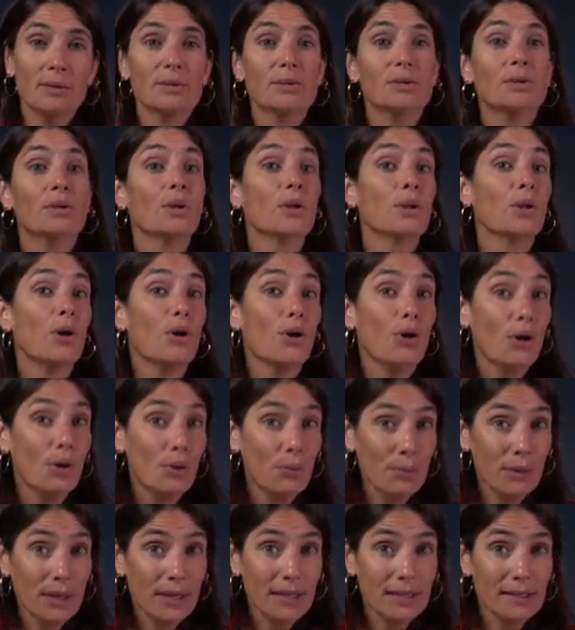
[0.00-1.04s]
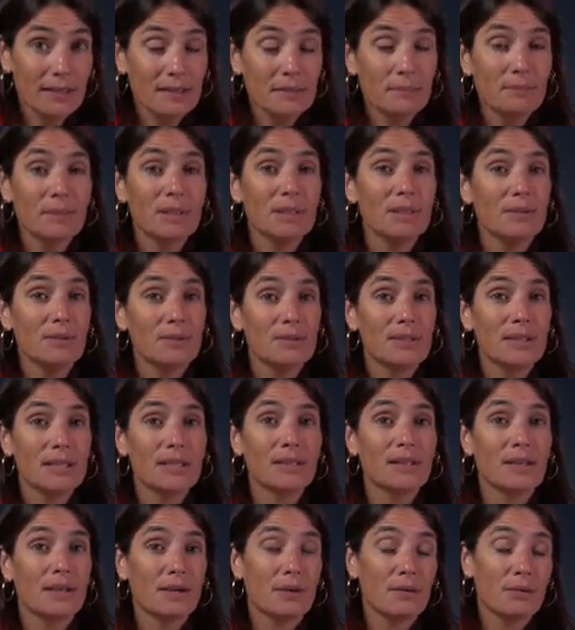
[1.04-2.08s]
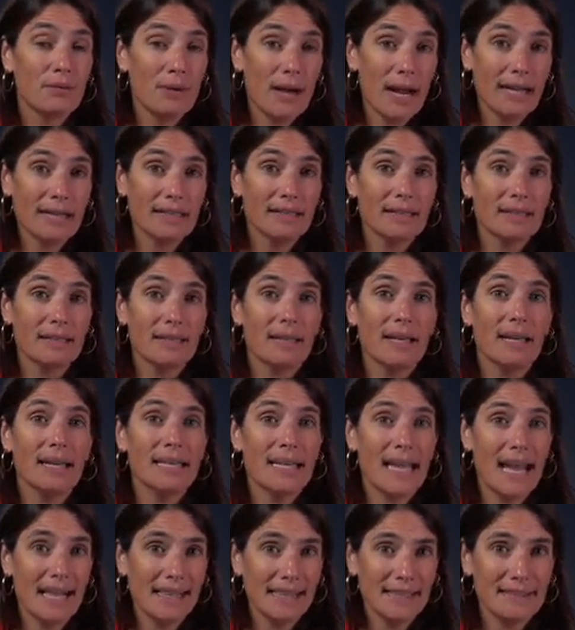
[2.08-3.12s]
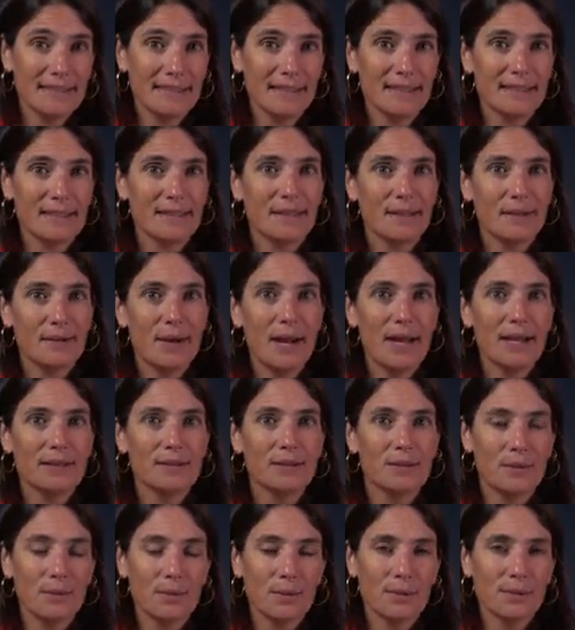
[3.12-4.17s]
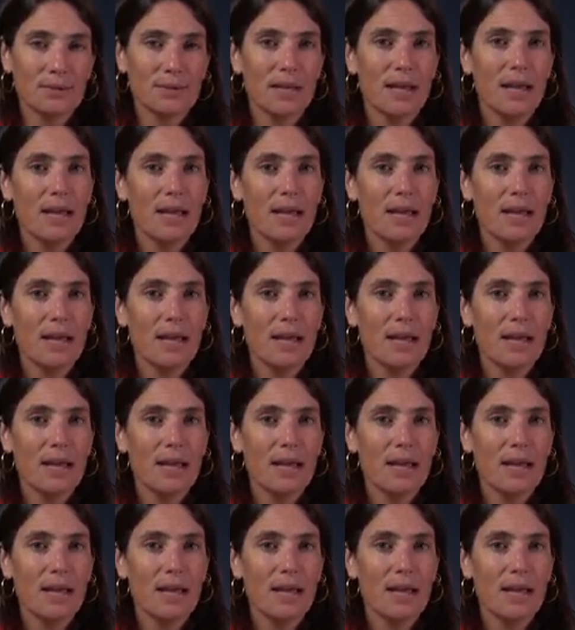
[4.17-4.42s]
you'll always be using the correct analysis, the correct tools.